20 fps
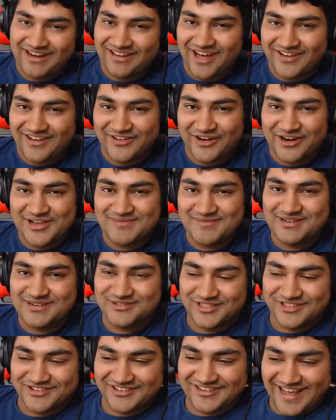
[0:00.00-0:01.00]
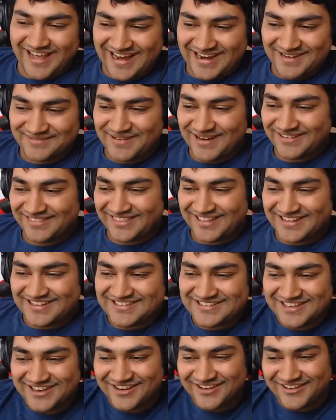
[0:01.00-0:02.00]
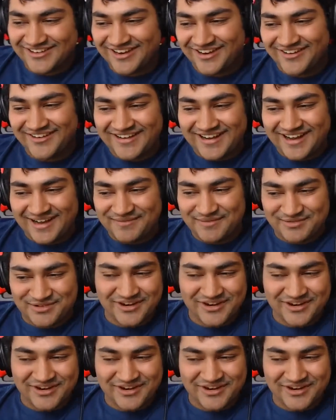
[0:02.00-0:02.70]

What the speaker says: had a lot of arguments with your dad about this, so I'm